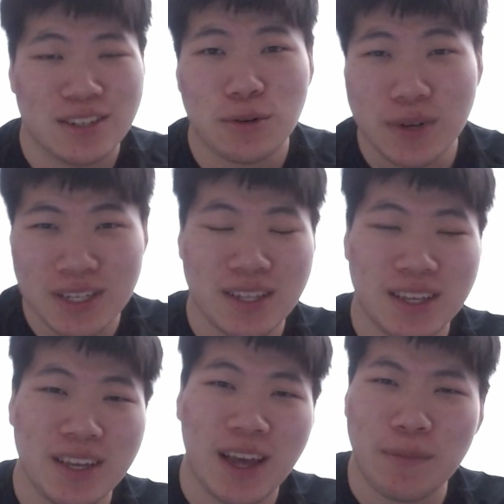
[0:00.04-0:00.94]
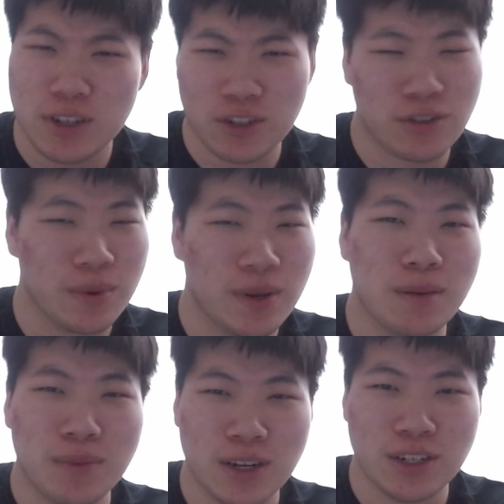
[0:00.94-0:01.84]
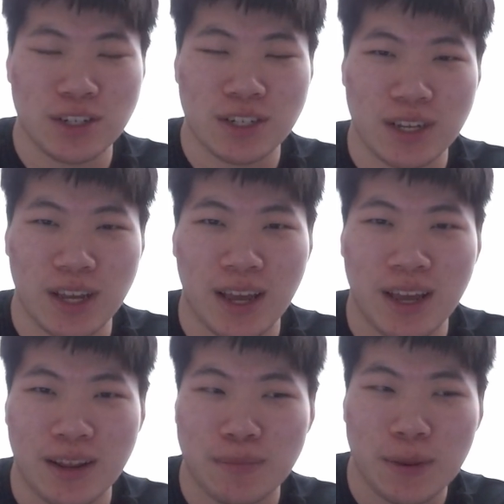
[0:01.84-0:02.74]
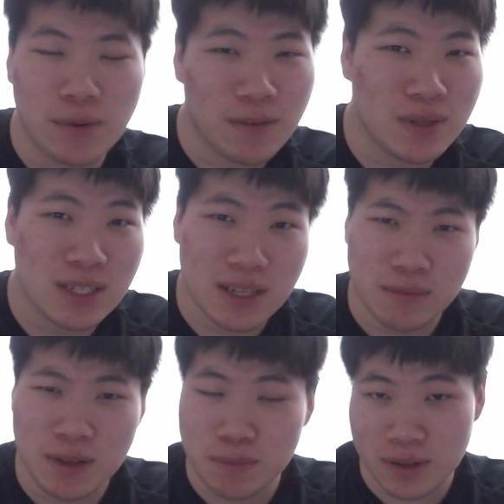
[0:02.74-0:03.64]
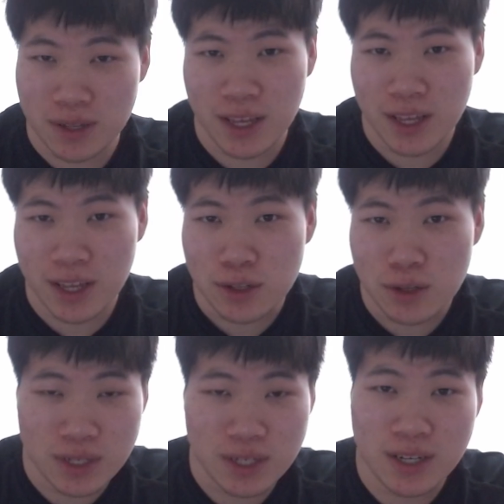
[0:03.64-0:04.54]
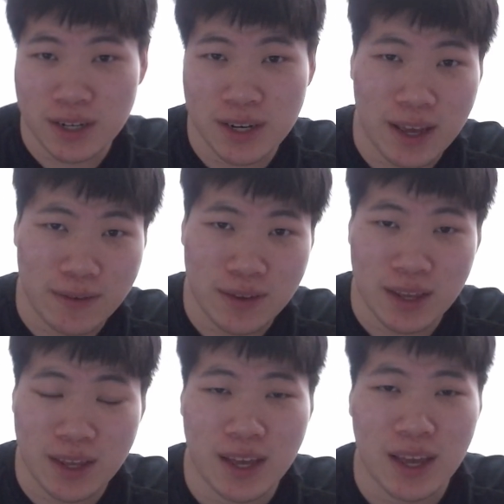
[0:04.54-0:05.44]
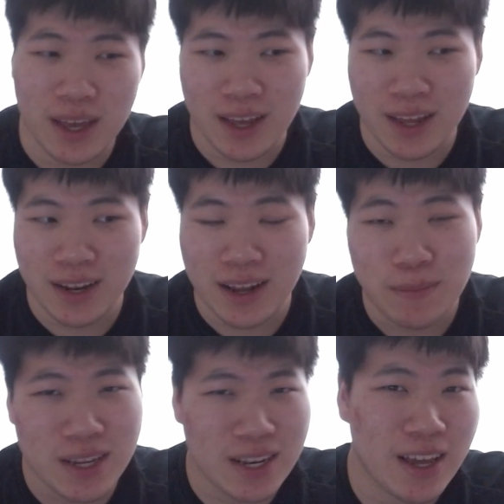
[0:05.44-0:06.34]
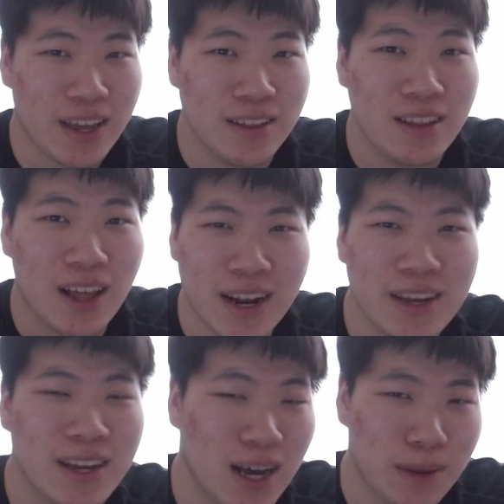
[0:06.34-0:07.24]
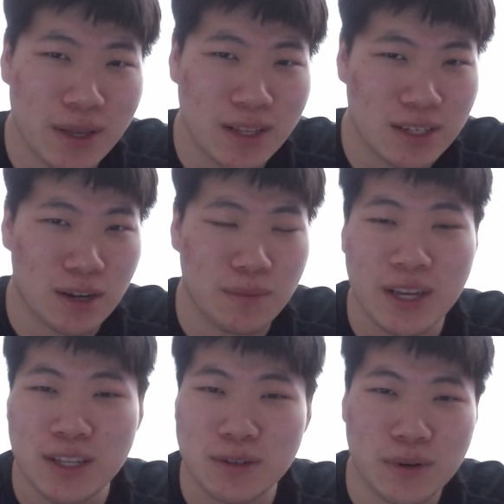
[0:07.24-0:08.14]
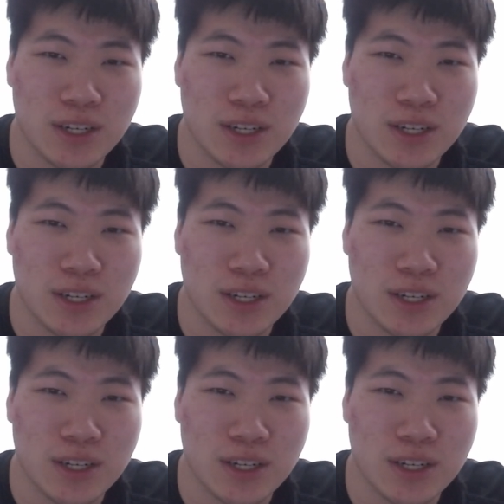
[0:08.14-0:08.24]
recently I've been streaming a bunch and people have been seeing me play Lewis gun heavy, and I've been getting a lot of comments on my Twitch